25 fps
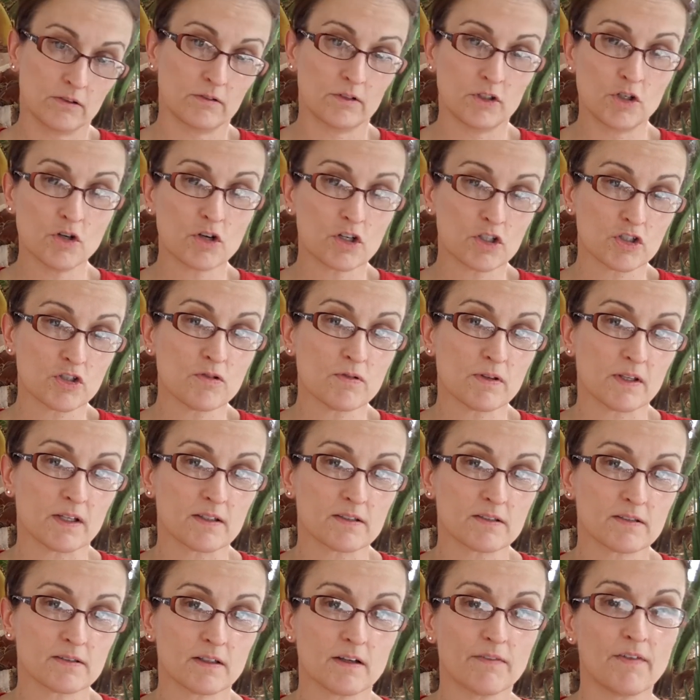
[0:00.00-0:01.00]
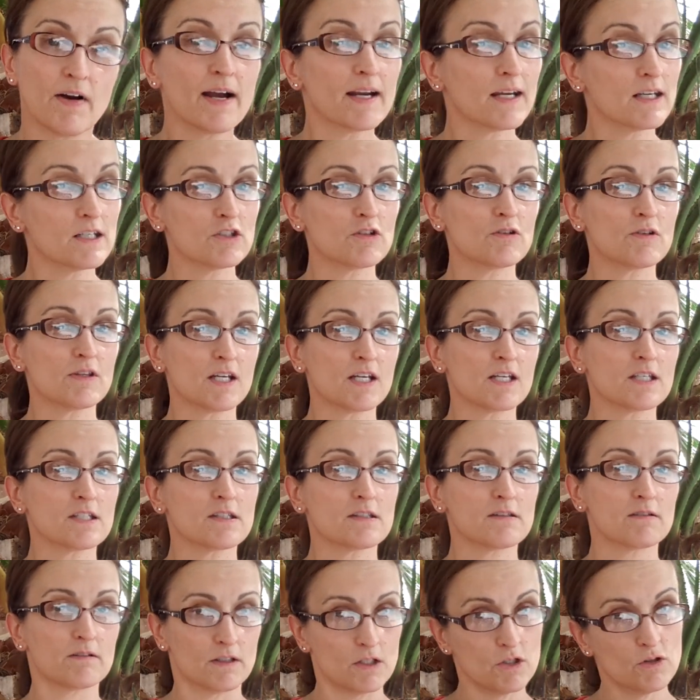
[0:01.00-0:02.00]
You can do this. If I can do
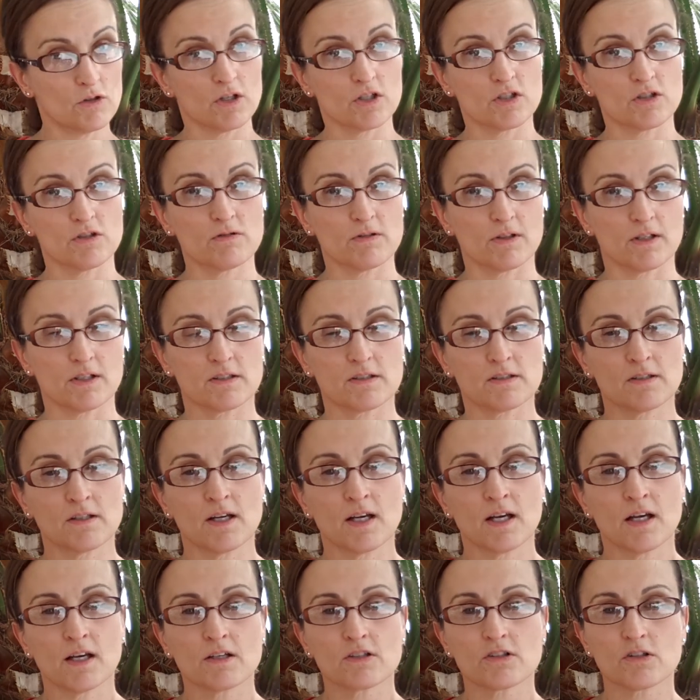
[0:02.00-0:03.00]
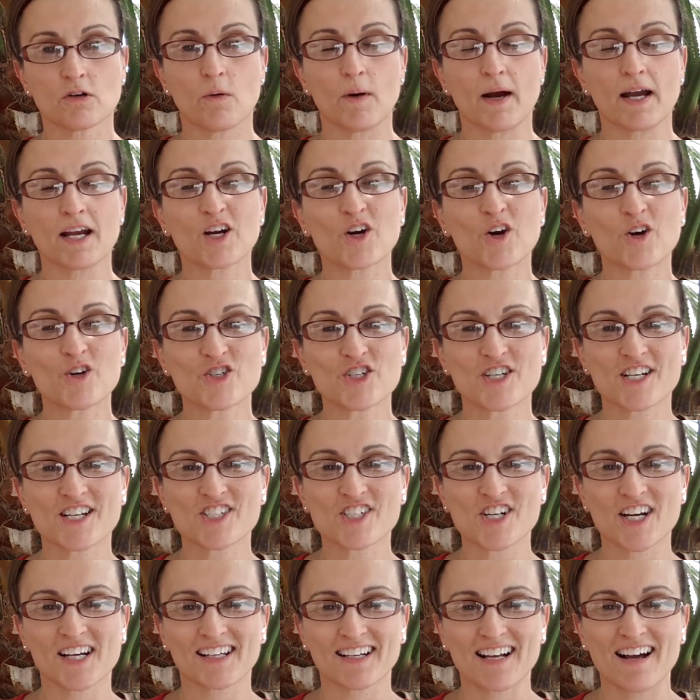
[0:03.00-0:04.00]
this, you can do this. So I encourage you to
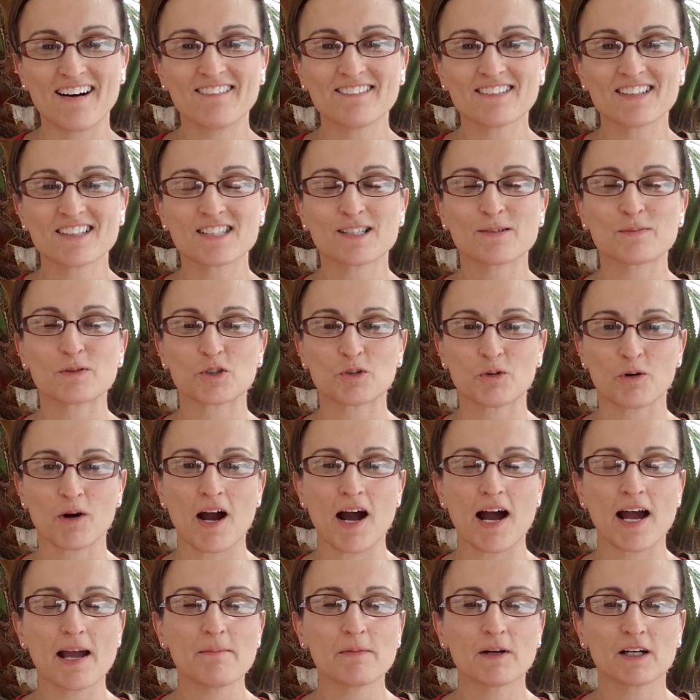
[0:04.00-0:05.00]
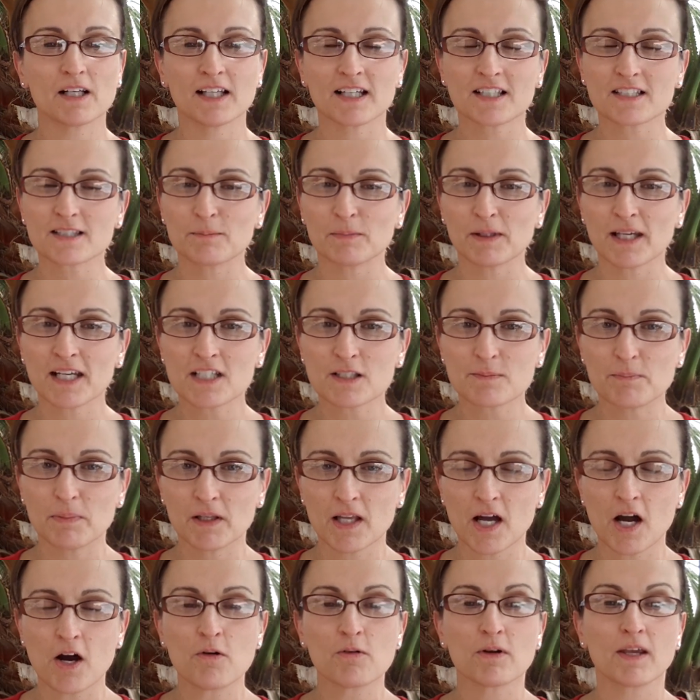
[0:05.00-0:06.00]
check it out, subscribe, click some links
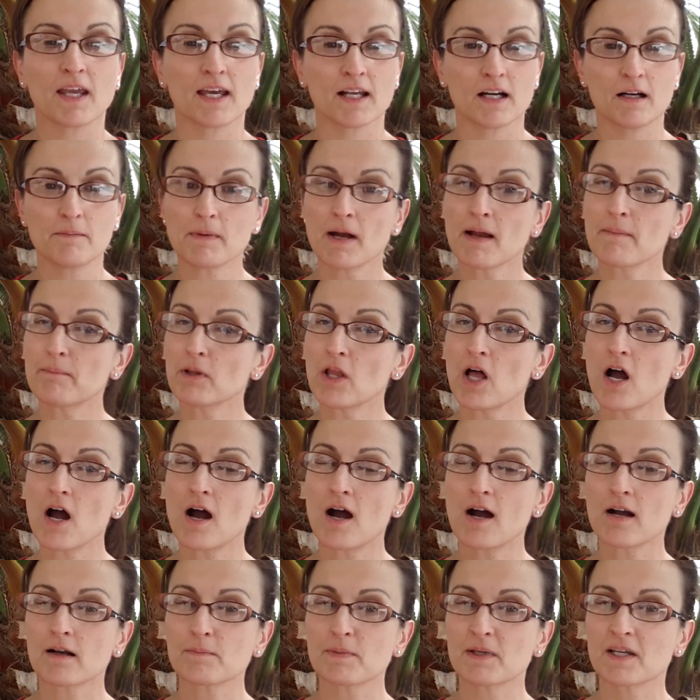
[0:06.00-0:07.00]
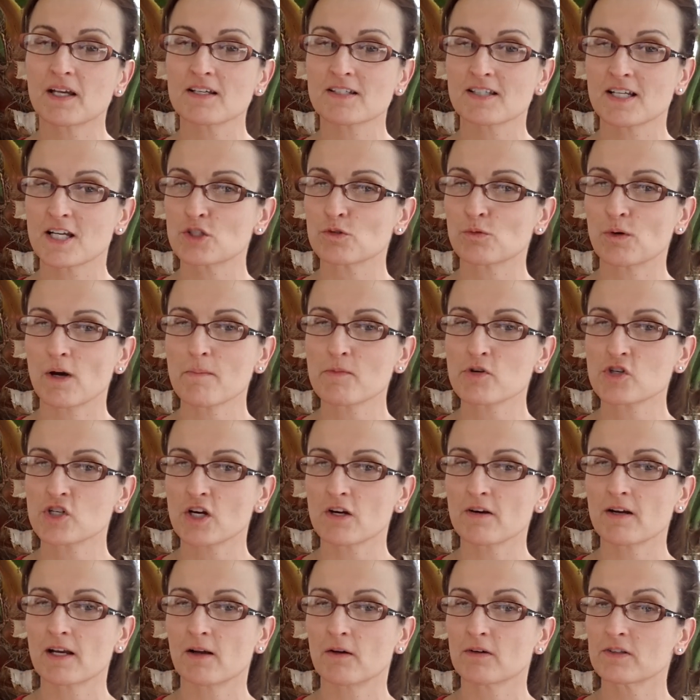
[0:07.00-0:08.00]
below, get on my blog because that's where I'm
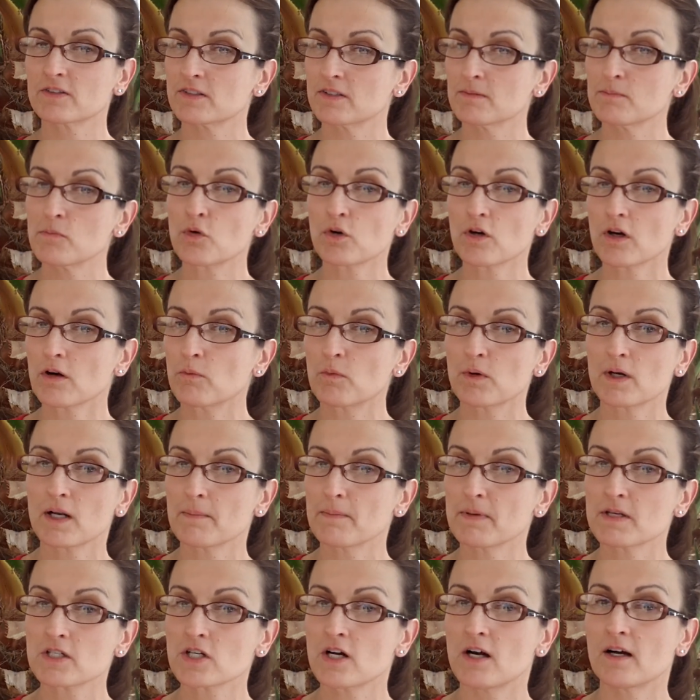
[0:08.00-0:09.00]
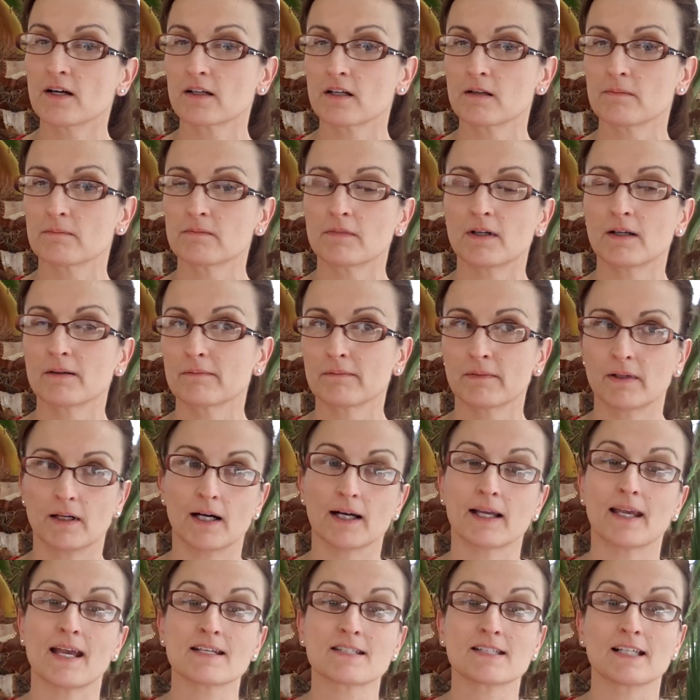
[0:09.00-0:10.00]
sharing some more of what I've been talking about,
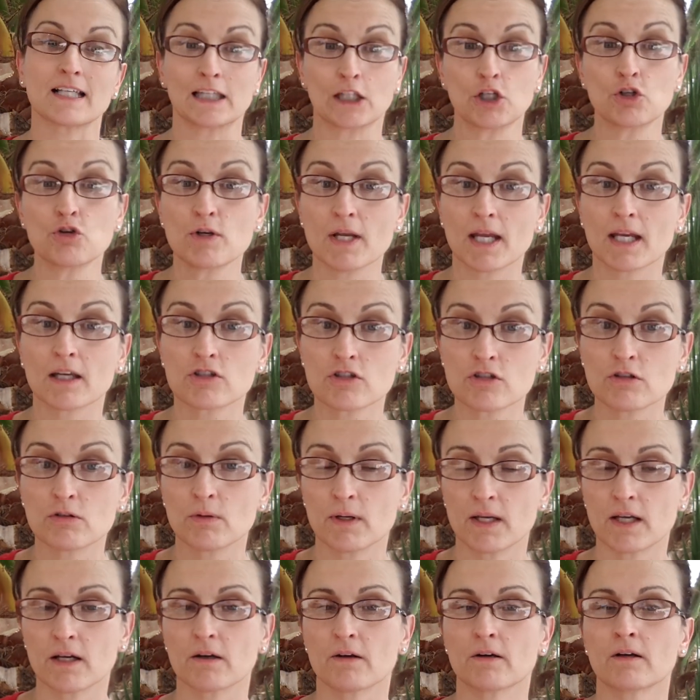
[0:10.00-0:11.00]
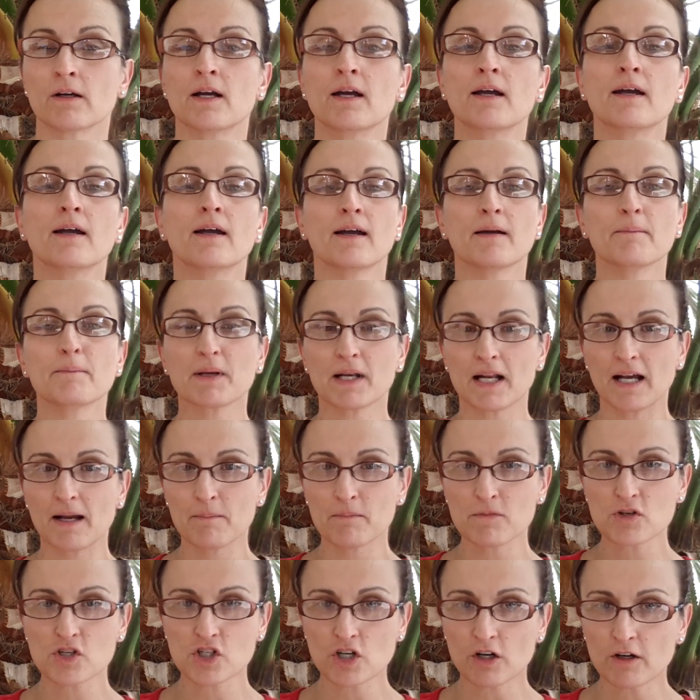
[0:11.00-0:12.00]
I guess alluding to here. But
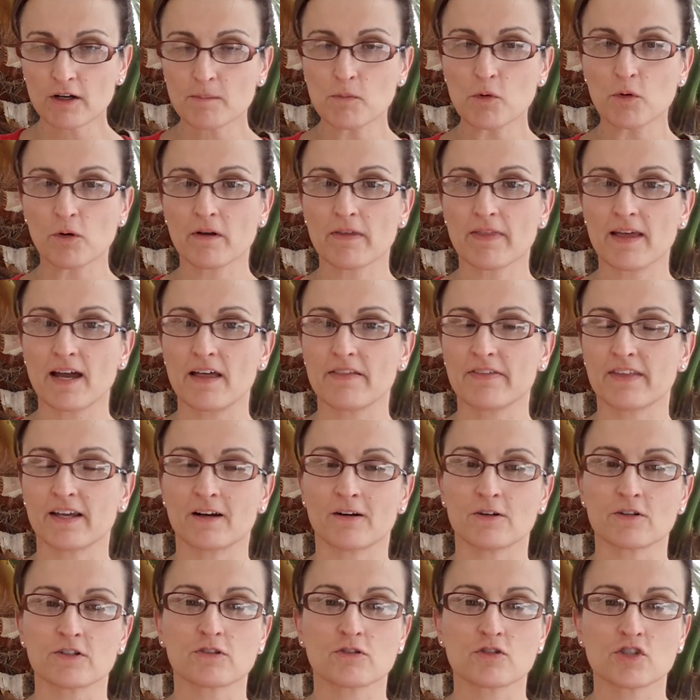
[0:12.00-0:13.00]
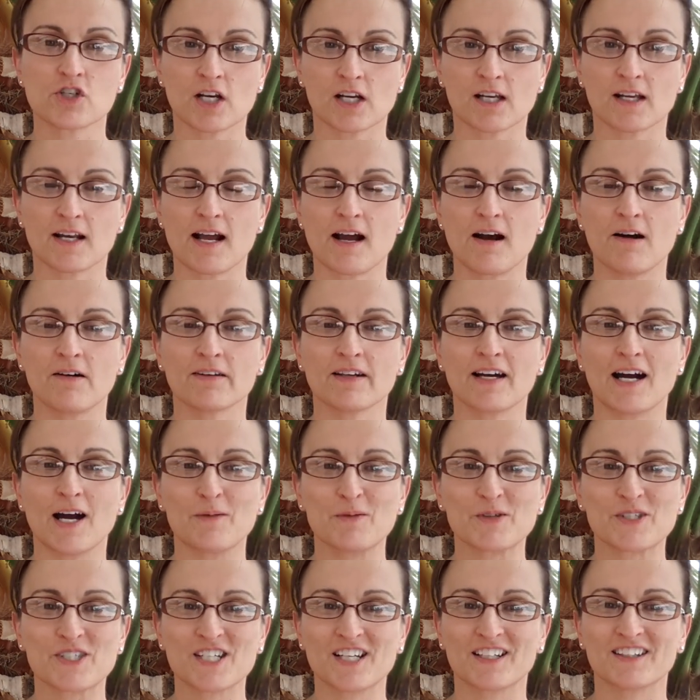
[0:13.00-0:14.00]
I'm sharing more of that there, so check it out. I
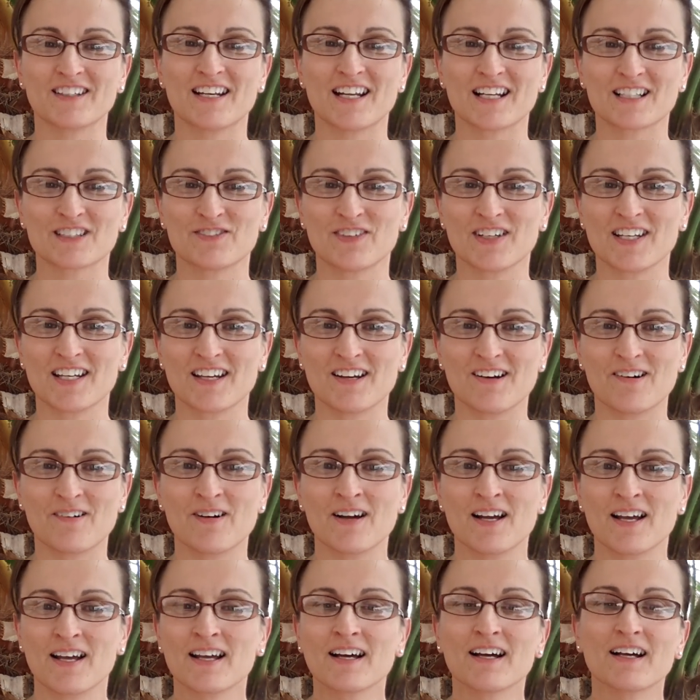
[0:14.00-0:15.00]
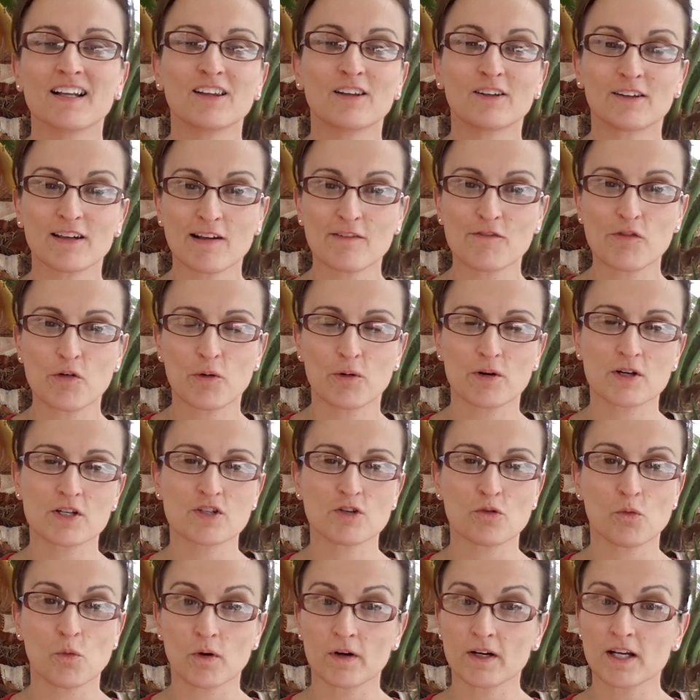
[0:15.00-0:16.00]
will see you on the next video. Looking forward
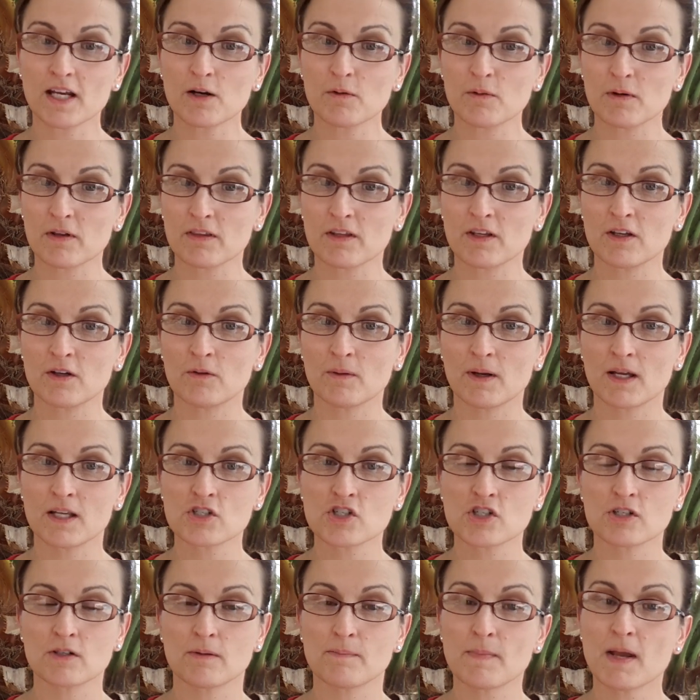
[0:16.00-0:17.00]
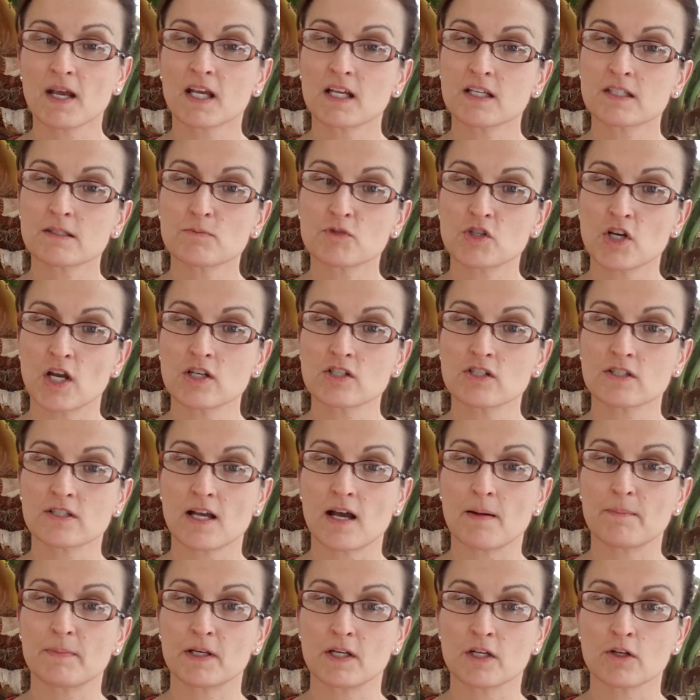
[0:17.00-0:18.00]
to working with you and, and making some changes
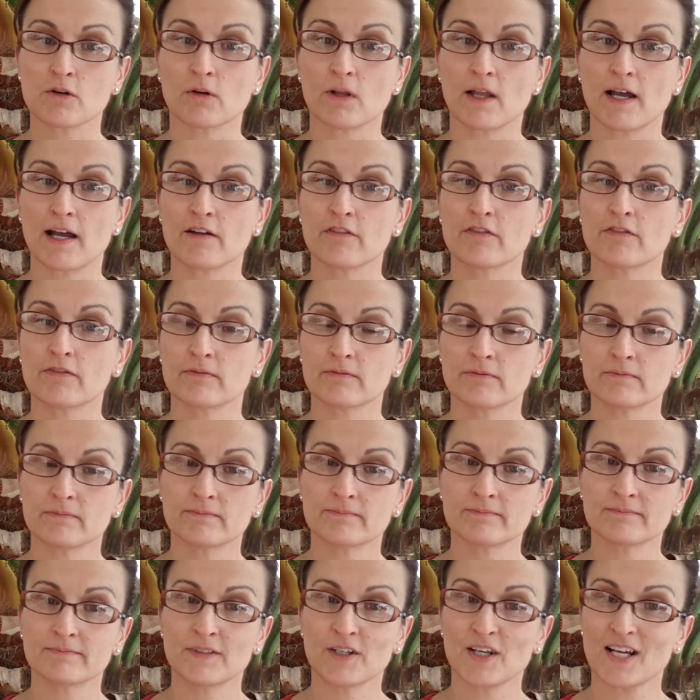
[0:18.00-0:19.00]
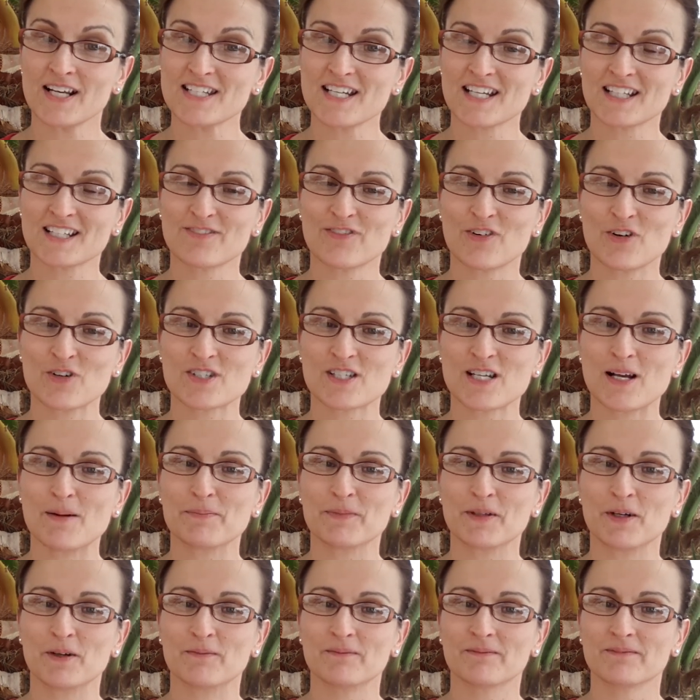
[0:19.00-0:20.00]
happen in your life. You got to take the first step,
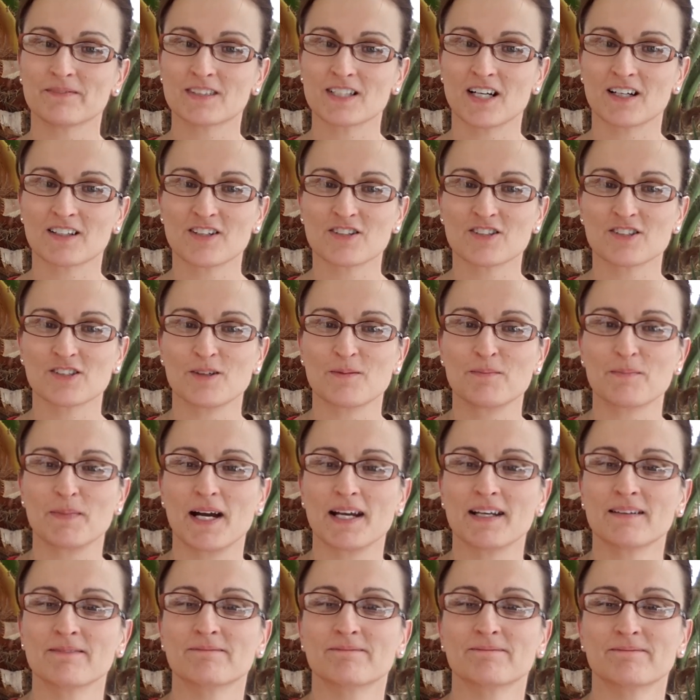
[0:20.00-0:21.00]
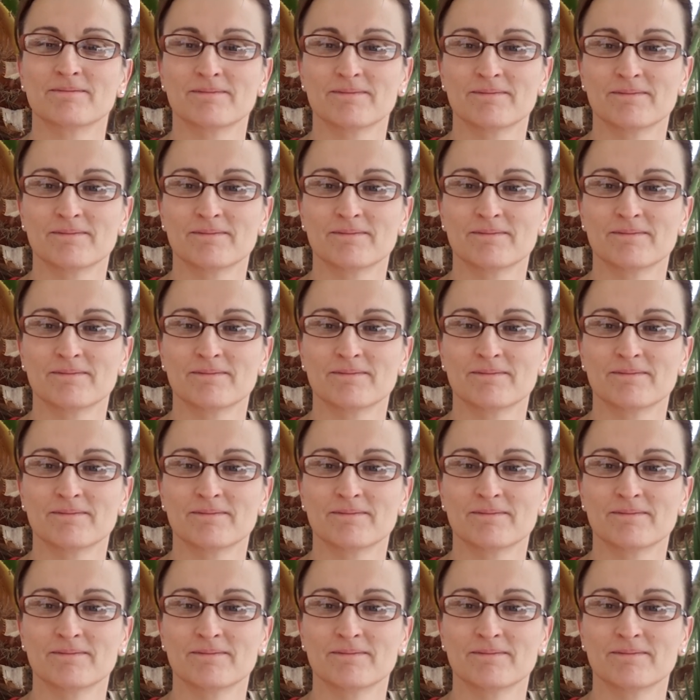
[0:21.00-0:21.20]
though. Talk to you soon. Bye.